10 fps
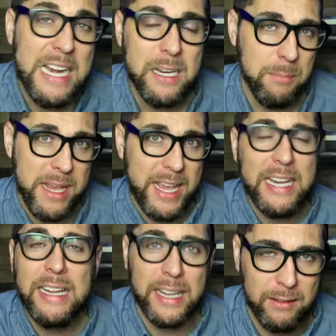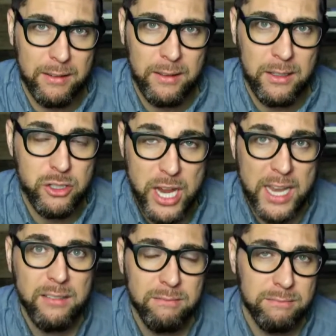I didn't make anything.
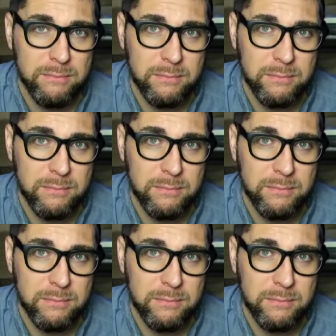Jen,